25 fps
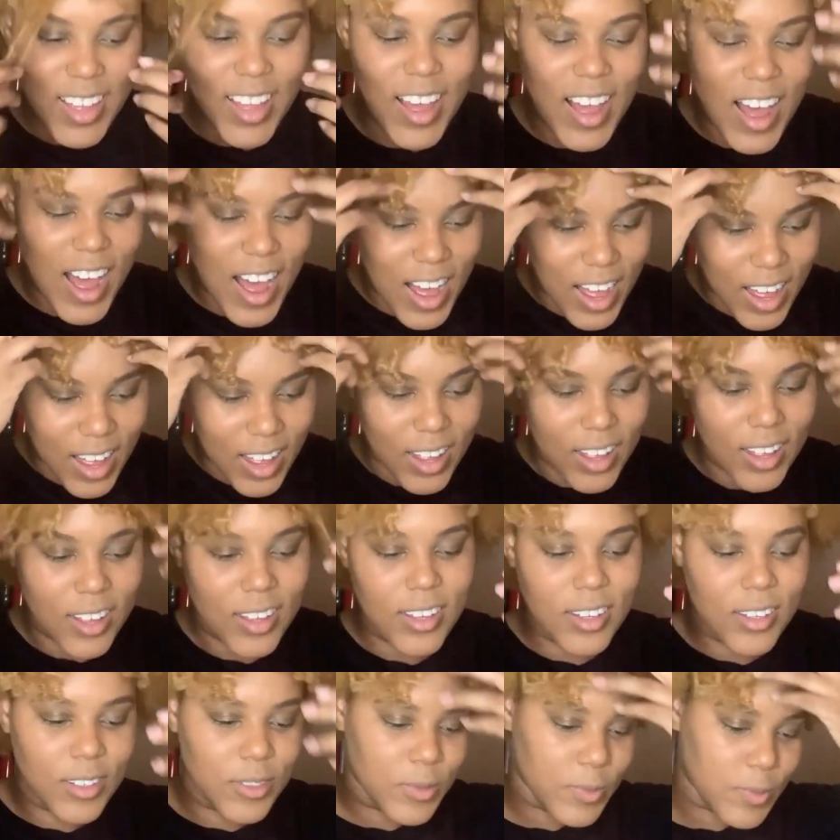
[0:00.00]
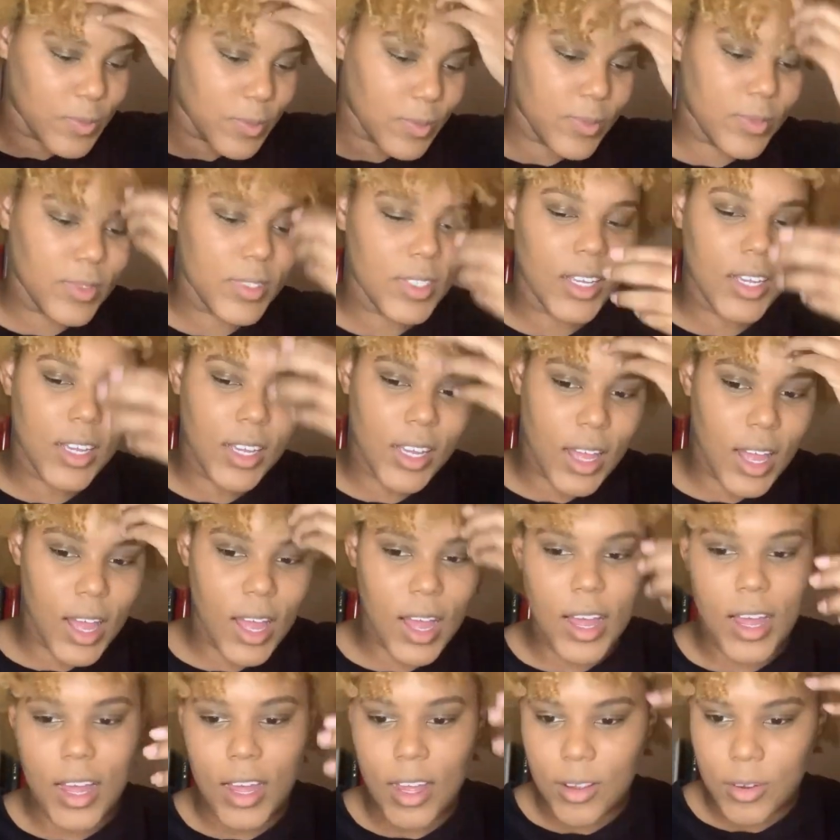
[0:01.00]
I
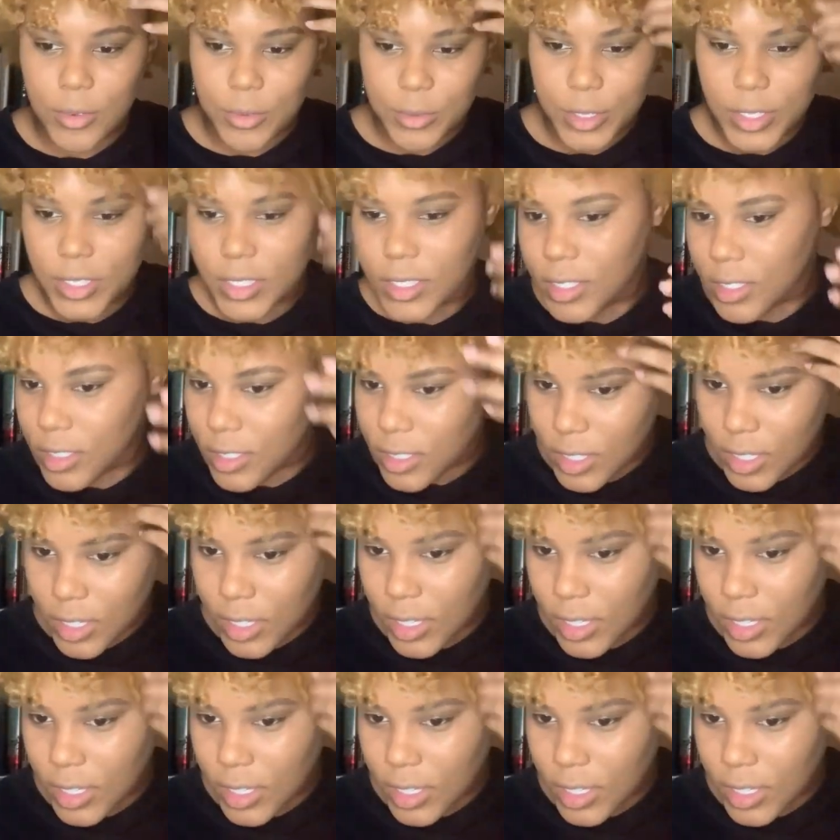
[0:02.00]
recently